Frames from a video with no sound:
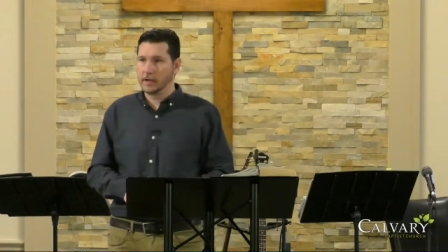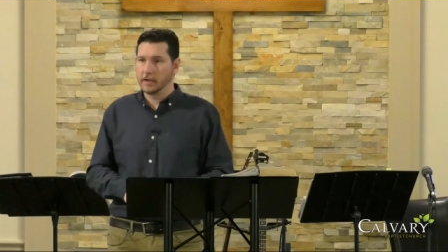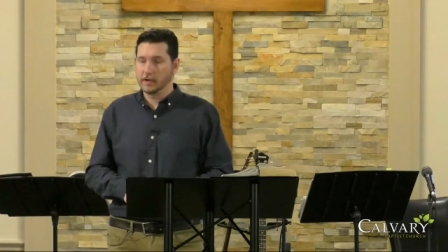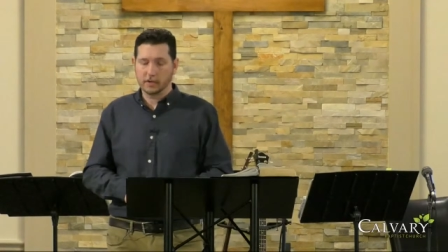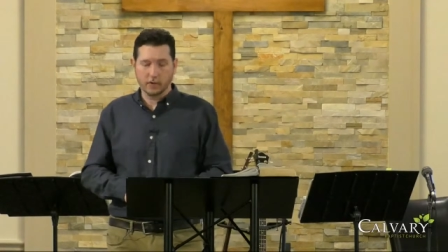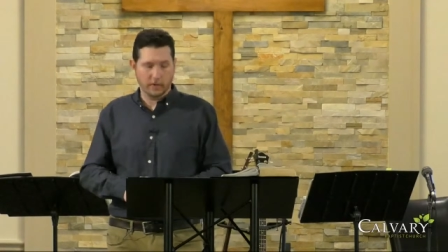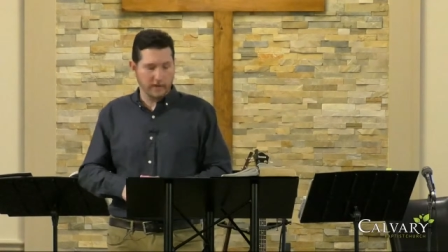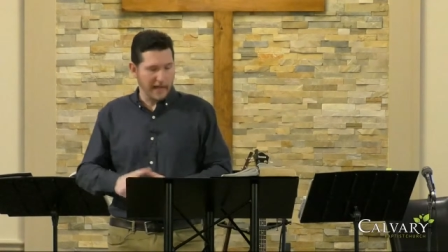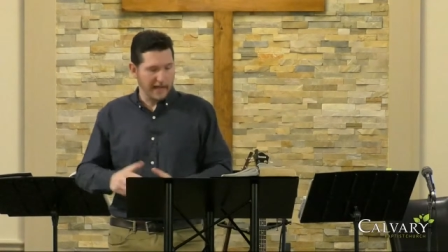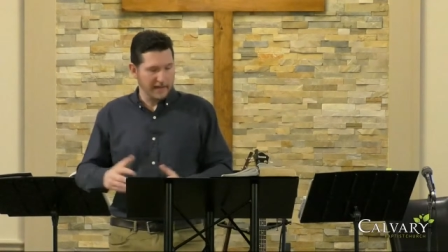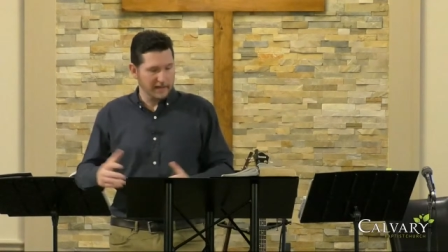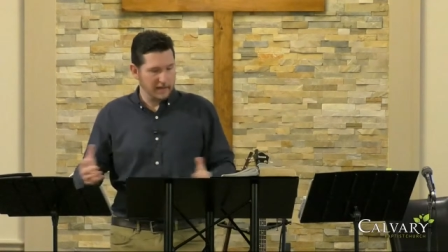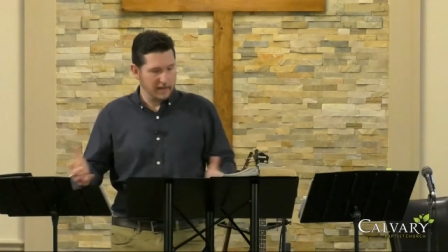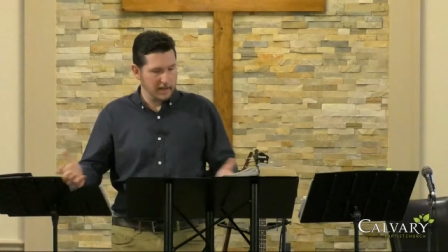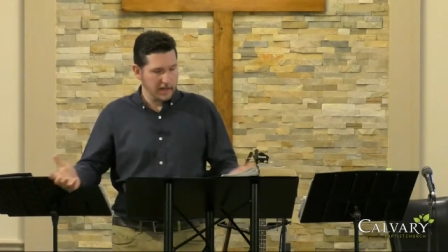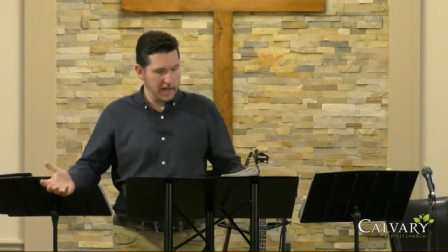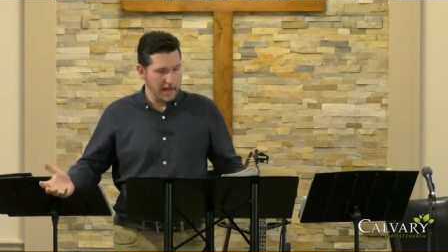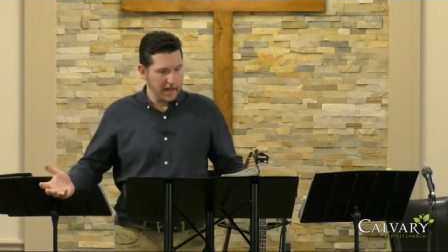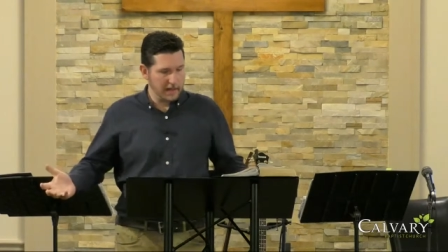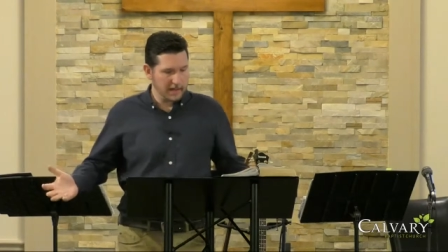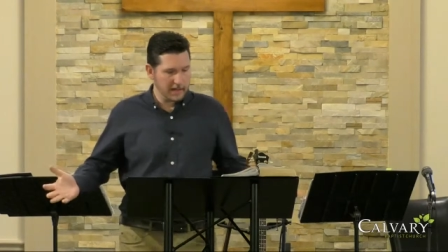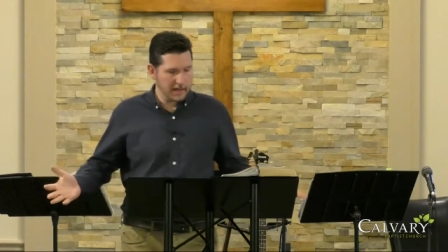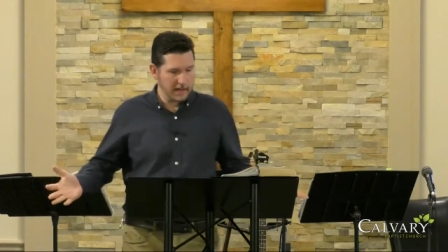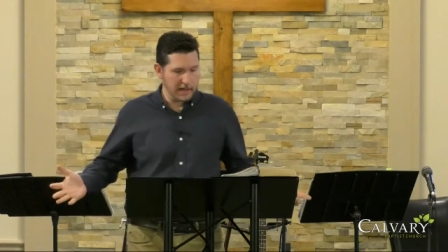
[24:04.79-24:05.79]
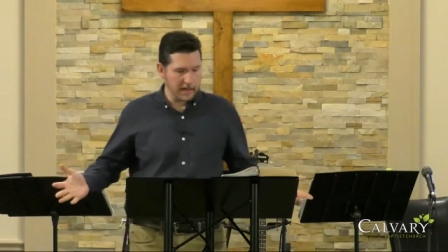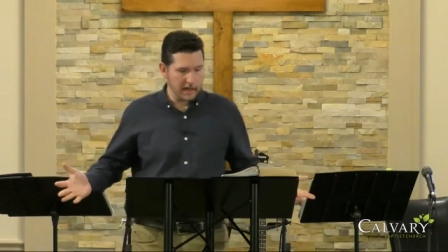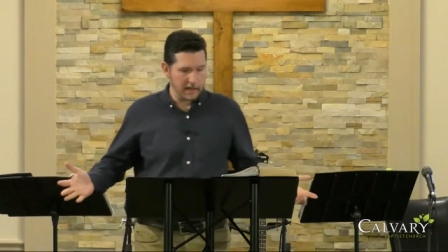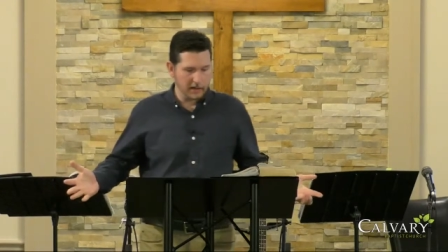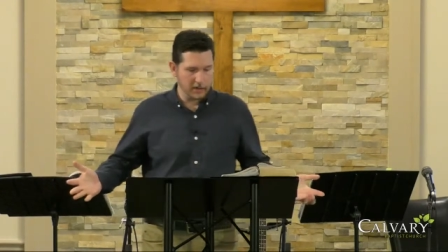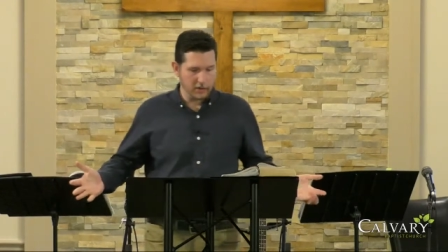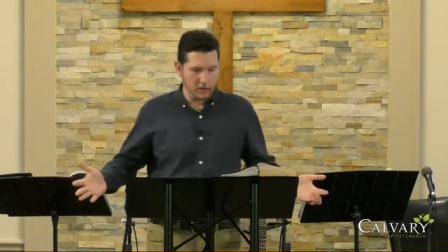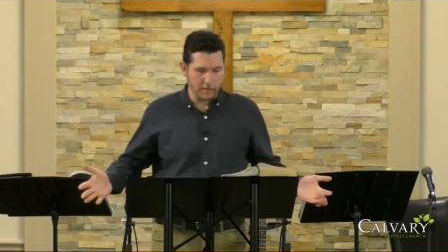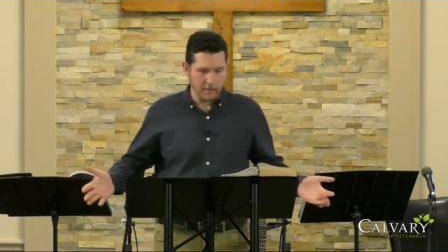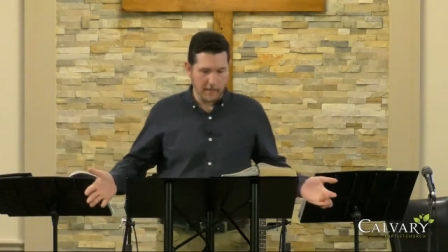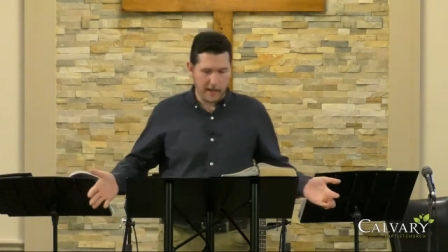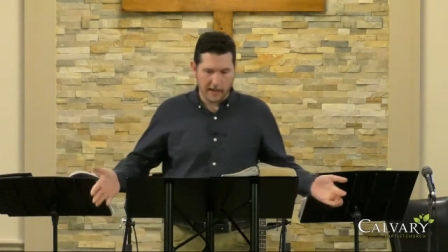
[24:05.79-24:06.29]
So that's the idea
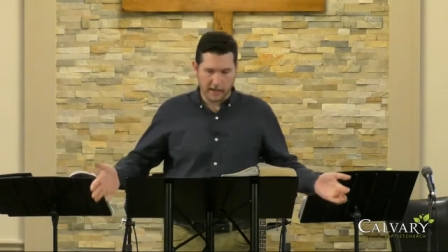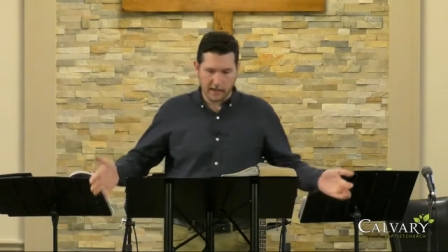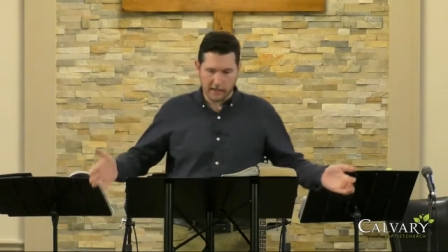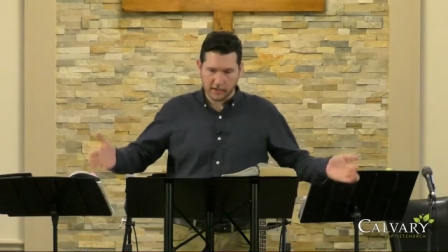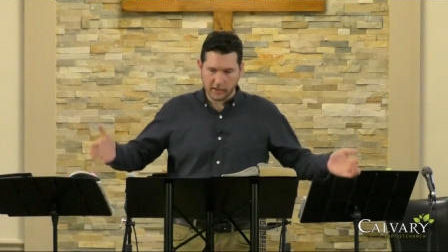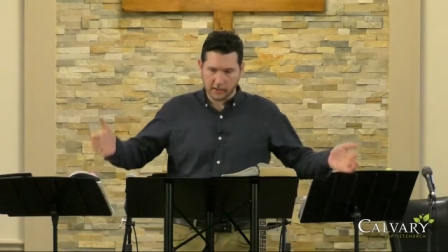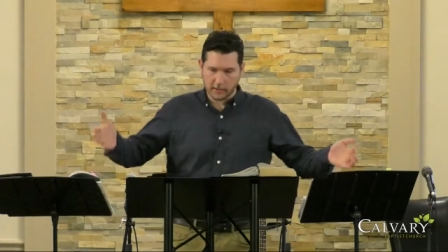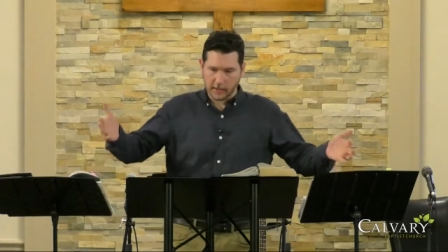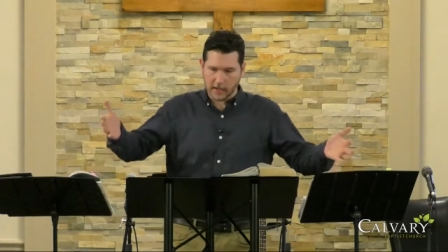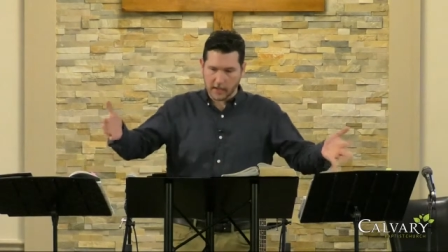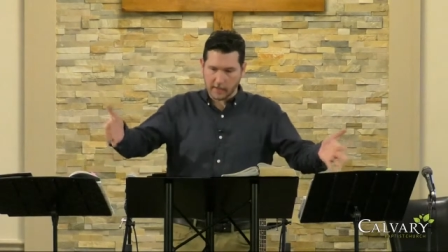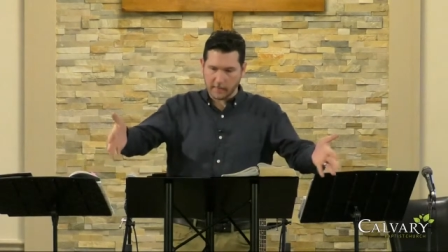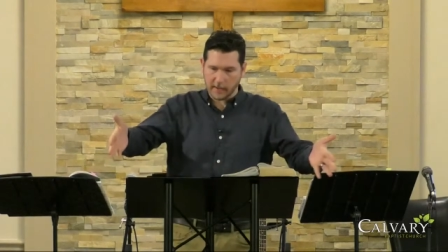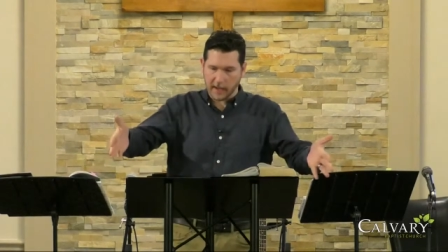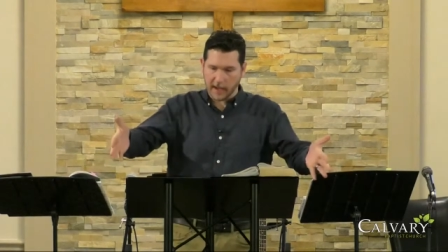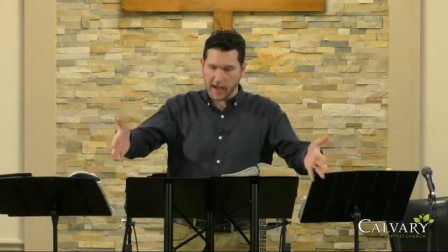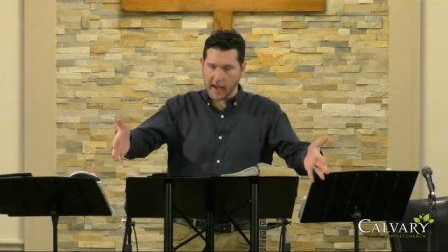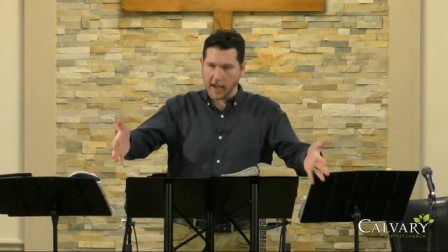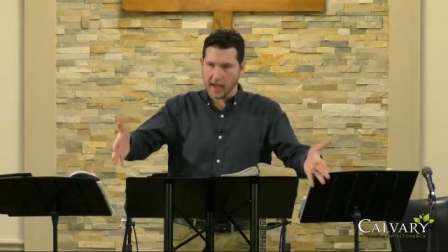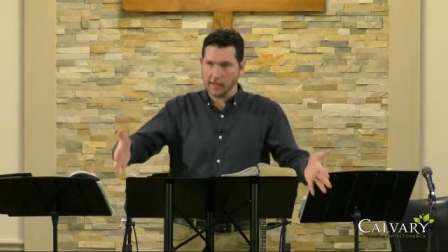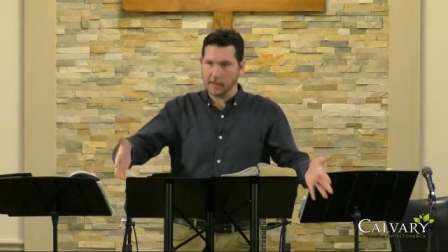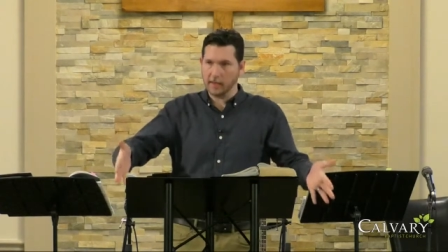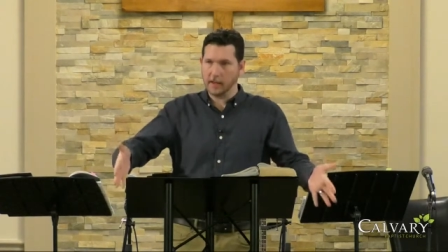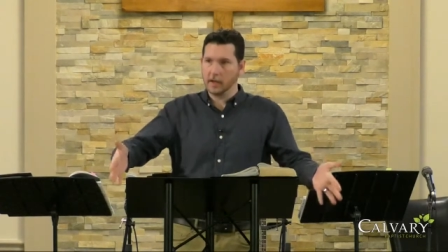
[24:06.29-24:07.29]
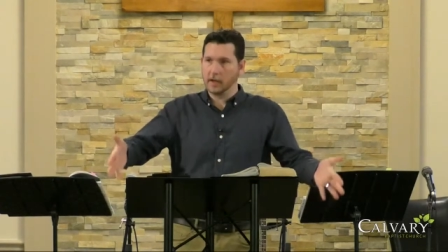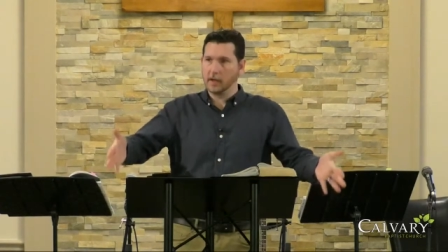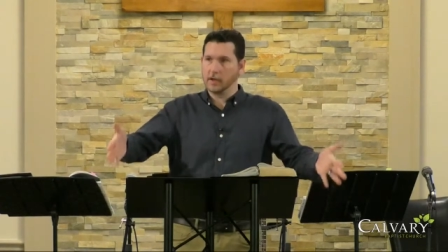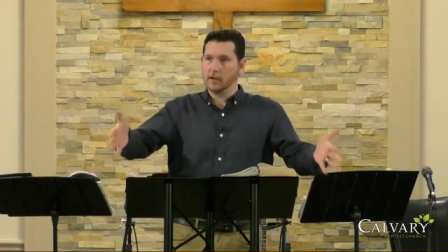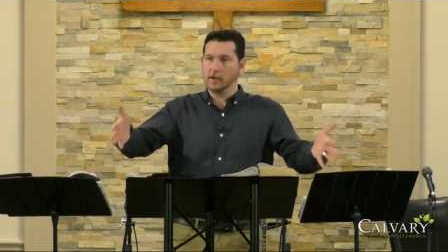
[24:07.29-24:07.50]
is you make a straight path,